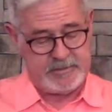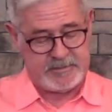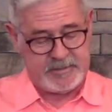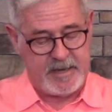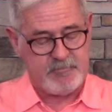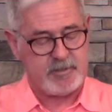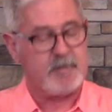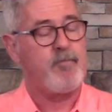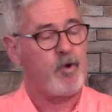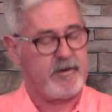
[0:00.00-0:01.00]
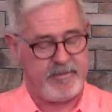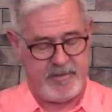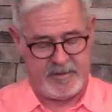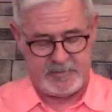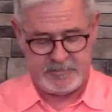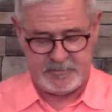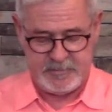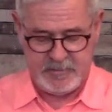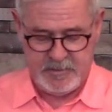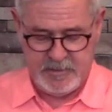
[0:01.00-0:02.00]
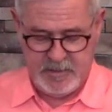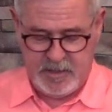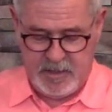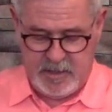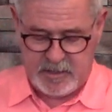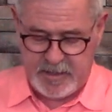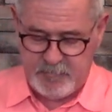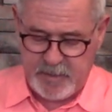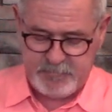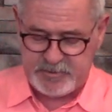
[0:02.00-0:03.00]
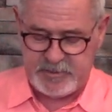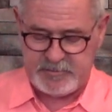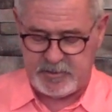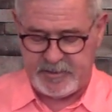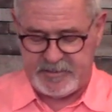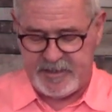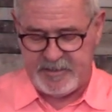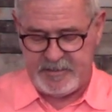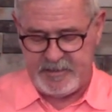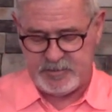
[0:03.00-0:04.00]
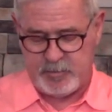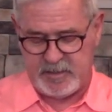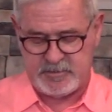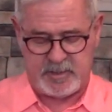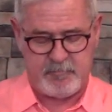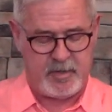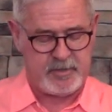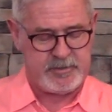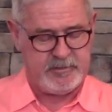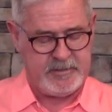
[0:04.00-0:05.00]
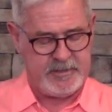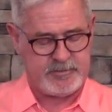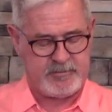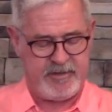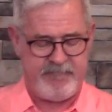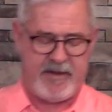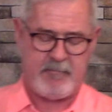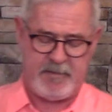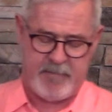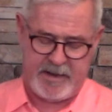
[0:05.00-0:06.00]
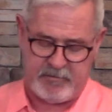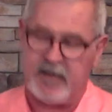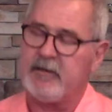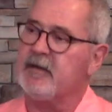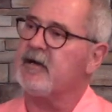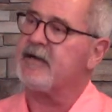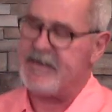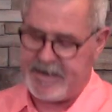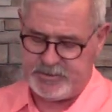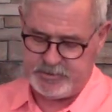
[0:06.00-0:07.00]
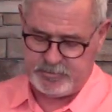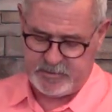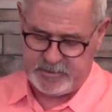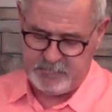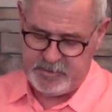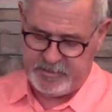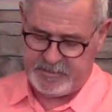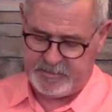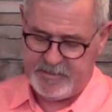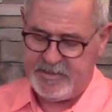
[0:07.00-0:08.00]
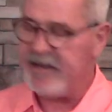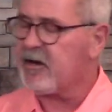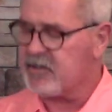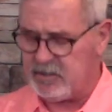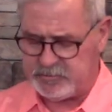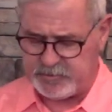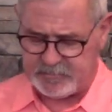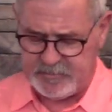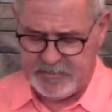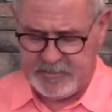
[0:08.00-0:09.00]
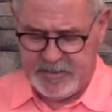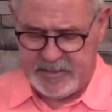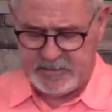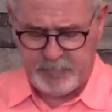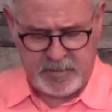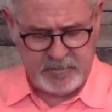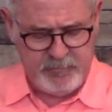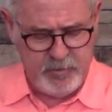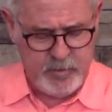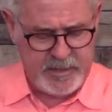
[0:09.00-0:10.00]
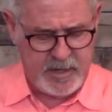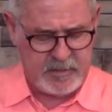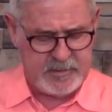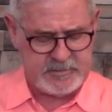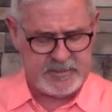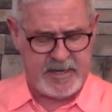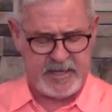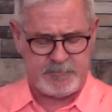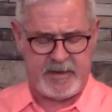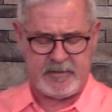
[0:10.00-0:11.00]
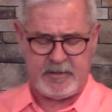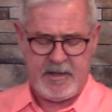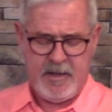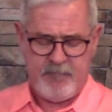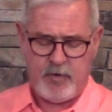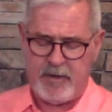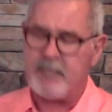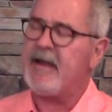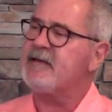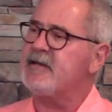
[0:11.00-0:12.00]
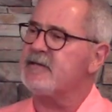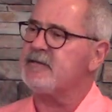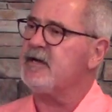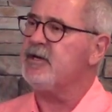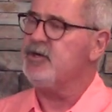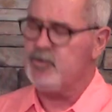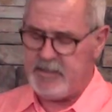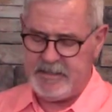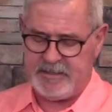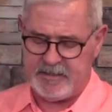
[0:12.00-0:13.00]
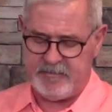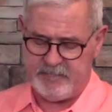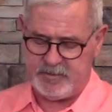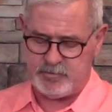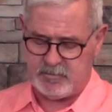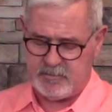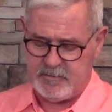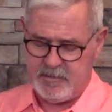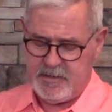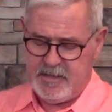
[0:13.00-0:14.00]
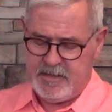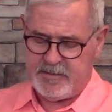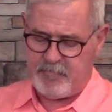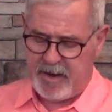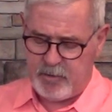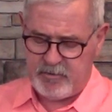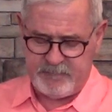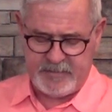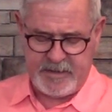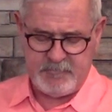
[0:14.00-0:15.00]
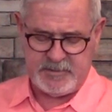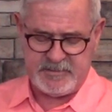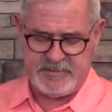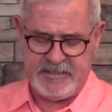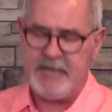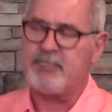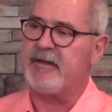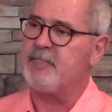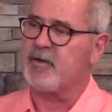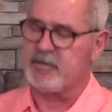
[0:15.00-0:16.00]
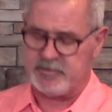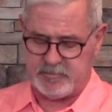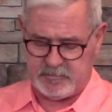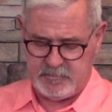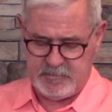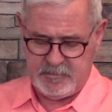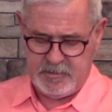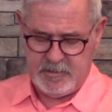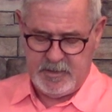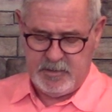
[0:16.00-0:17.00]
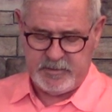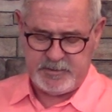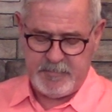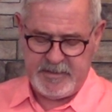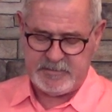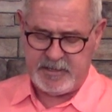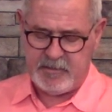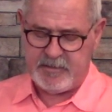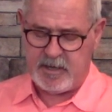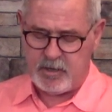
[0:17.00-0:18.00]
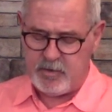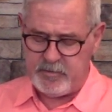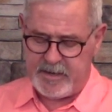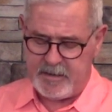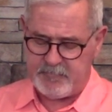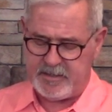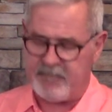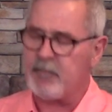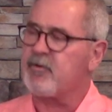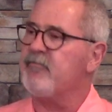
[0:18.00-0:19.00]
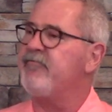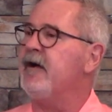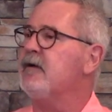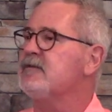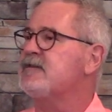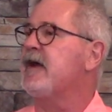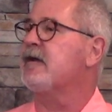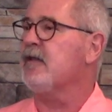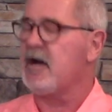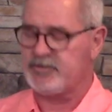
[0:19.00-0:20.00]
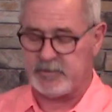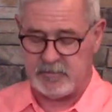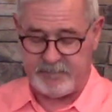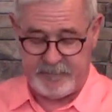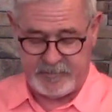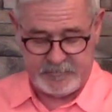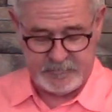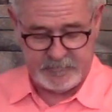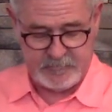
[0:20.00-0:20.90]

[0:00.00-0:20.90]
It says, names are important things. Our name represents our identity as well as our personal history, family background, and our connection to our community and our culture. It's part of who we are, and it's an aspect of what makes us a unique individual. The power of names is deeply personal, which means hearing our own name can have a profound psychological effect.